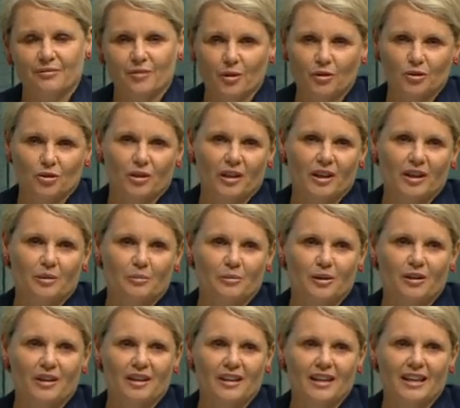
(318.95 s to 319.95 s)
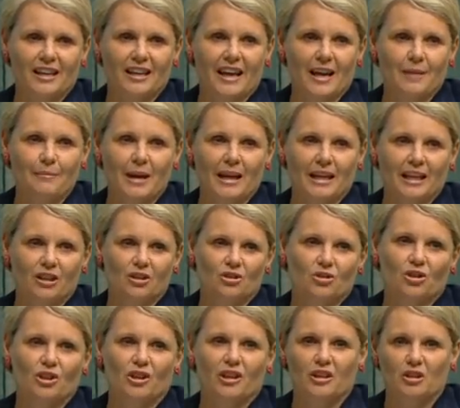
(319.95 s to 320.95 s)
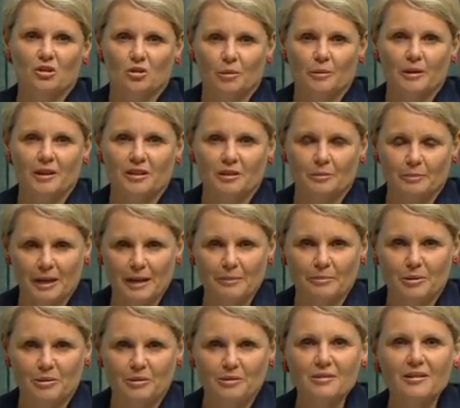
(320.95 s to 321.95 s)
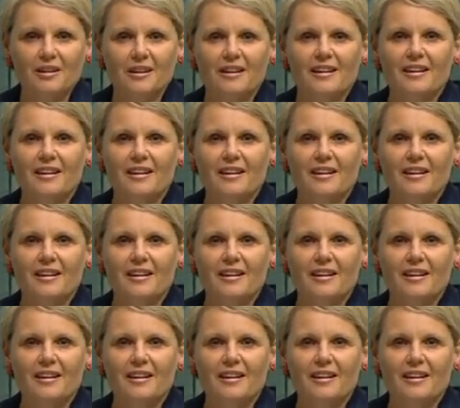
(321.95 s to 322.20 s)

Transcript: fostering community and making sure you contribute to people